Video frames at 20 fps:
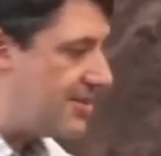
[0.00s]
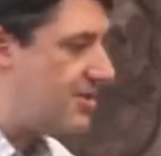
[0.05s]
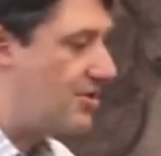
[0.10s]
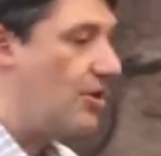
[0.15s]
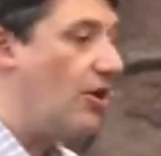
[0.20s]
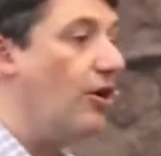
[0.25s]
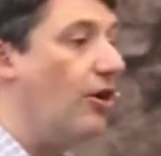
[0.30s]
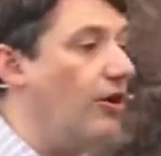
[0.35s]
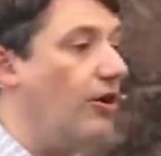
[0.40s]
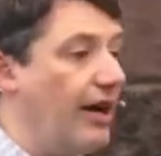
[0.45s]

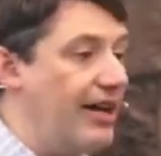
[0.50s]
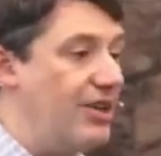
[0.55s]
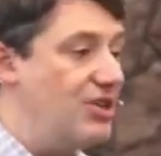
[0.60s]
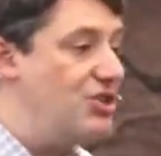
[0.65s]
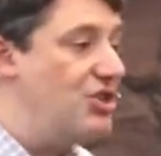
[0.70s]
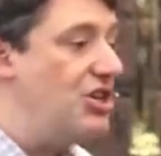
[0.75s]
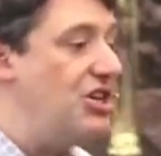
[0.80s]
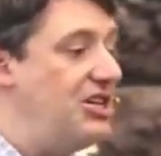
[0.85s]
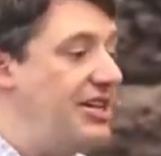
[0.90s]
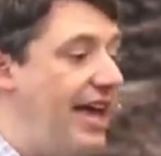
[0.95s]
girl, and
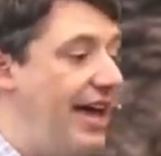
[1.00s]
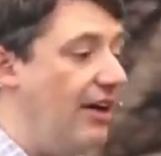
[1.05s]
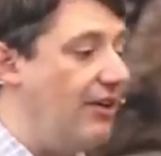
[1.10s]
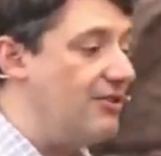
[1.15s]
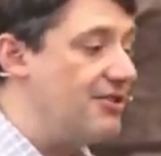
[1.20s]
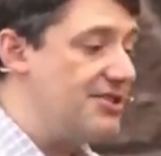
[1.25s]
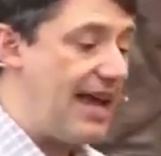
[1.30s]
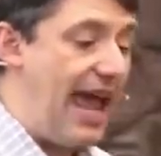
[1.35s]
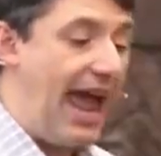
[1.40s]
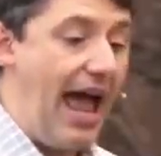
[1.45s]
she
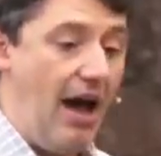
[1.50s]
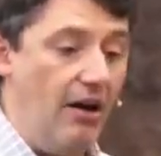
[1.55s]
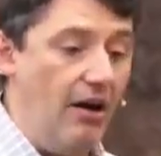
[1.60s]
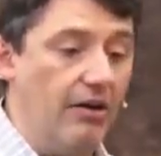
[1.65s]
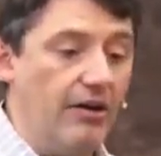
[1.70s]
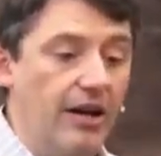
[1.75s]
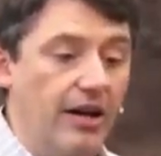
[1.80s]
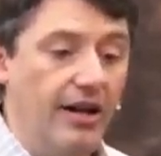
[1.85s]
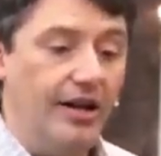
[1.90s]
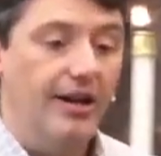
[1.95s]
yells
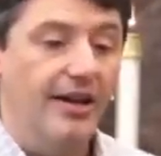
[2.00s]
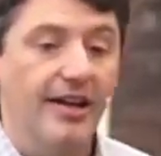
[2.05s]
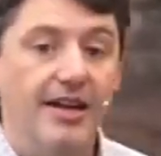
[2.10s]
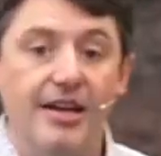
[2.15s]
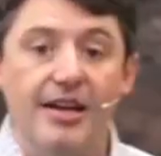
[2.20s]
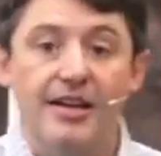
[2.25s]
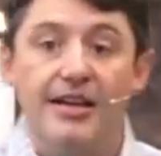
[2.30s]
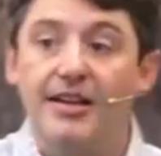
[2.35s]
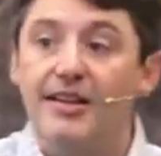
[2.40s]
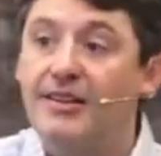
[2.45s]
out,
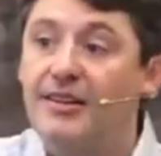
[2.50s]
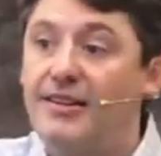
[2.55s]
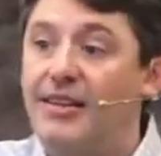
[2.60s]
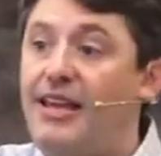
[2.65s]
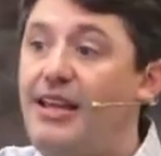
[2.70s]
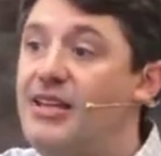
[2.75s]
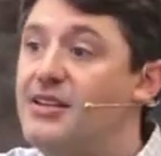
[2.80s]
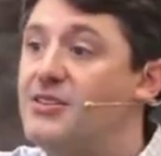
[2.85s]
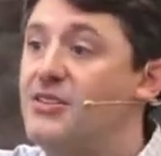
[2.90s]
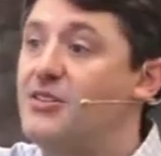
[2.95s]

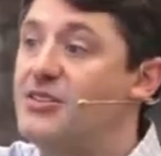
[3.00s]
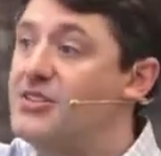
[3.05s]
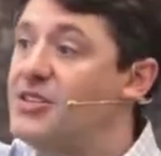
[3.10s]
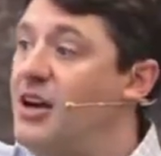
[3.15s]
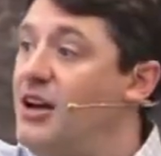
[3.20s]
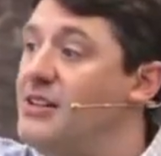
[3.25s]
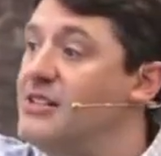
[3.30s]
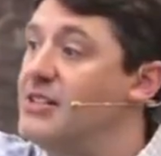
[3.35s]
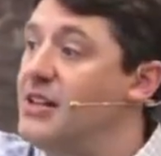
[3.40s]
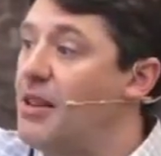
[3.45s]
"These are
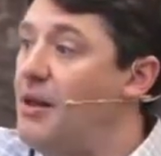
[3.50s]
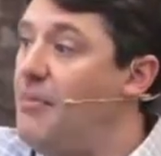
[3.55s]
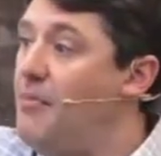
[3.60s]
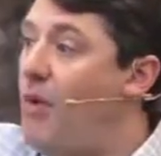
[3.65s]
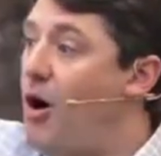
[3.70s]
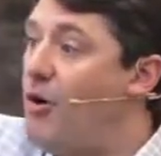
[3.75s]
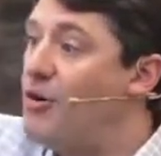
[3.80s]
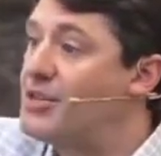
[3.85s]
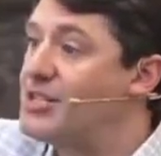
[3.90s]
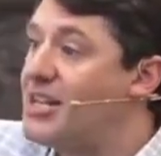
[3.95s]
sons of the
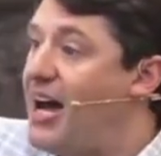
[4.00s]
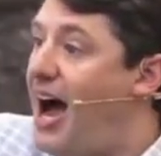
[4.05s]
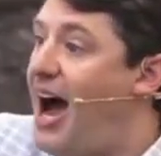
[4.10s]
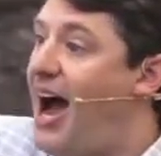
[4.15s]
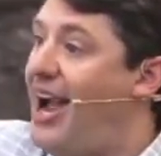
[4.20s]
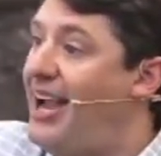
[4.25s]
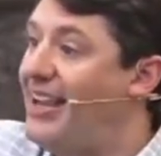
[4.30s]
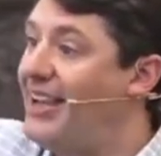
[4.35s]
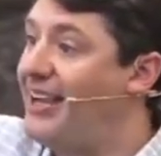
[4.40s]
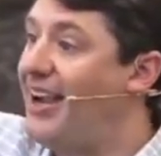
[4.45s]
Most
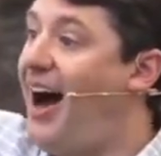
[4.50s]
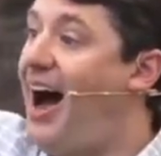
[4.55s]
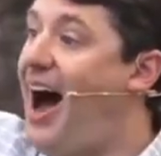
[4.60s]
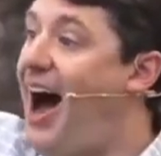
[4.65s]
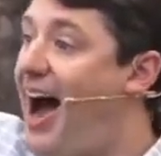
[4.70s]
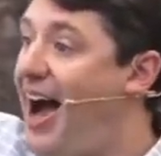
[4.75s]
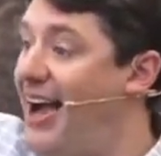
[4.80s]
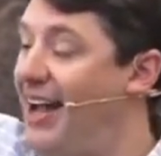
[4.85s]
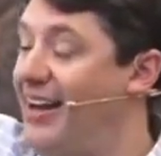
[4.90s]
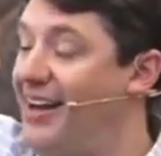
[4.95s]
High
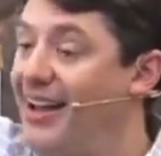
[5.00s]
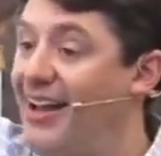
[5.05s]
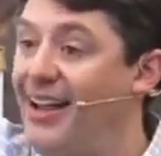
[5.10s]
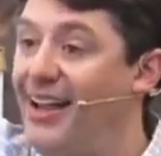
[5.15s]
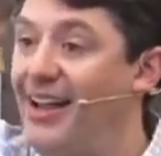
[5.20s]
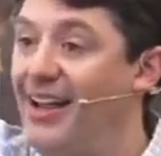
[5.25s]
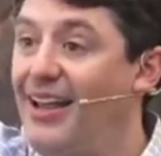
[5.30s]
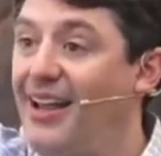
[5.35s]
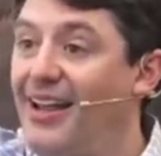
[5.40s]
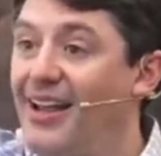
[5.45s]
God.
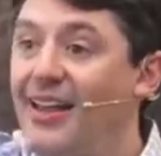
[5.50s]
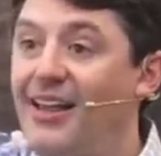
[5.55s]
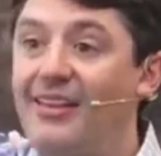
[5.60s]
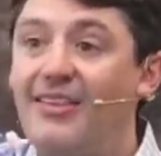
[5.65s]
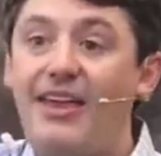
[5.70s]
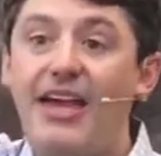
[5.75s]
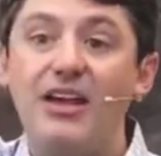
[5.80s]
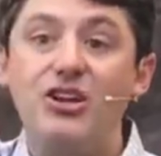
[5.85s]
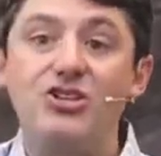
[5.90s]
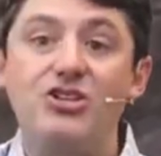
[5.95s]

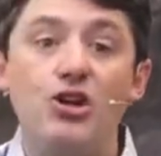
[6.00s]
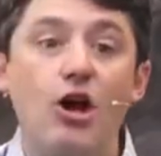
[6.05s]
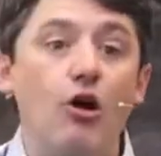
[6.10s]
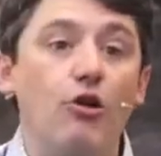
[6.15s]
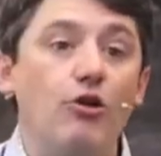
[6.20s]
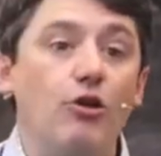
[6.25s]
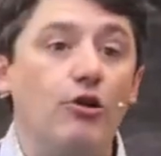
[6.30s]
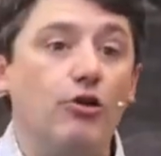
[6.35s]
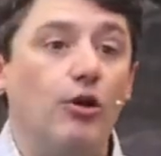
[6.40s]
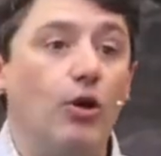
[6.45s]
They show
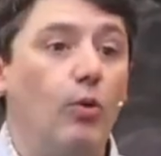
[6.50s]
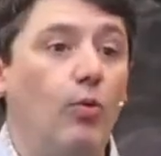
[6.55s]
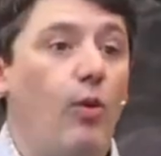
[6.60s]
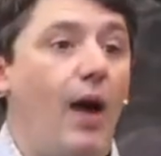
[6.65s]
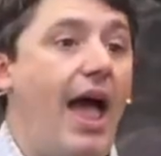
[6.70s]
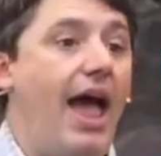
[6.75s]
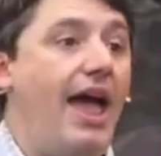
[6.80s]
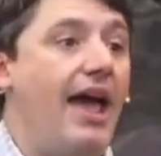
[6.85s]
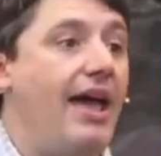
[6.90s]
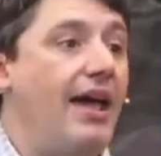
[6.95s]
you the
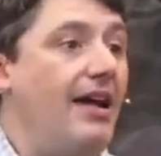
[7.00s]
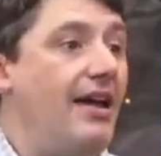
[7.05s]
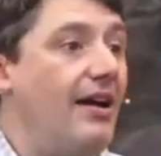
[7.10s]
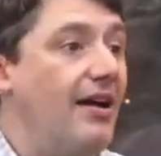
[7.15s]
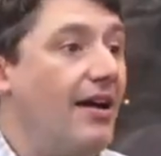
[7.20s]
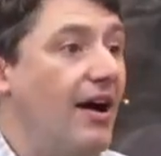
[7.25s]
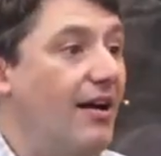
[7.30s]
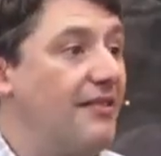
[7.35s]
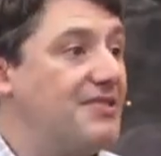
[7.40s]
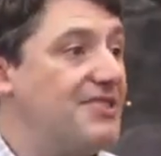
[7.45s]
way
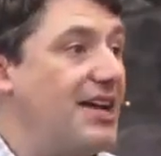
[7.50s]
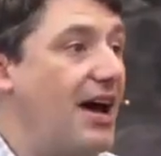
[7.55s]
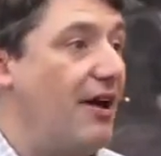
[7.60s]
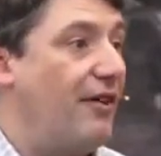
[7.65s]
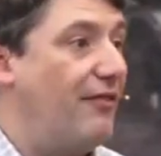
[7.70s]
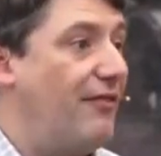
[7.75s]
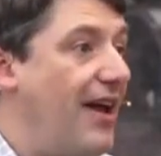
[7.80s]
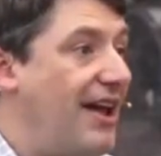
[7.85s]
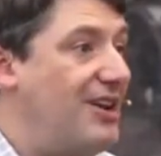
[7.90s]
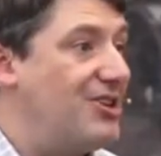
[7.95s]
of
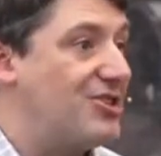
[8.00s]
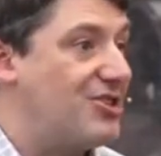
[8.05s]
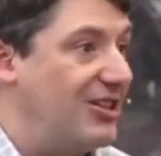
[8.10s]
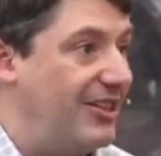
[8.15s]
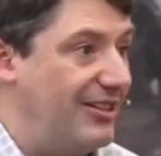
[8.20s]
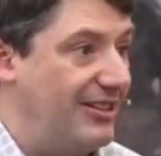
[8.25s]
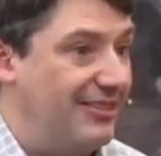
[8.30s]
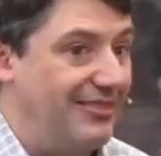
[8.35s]
salvation."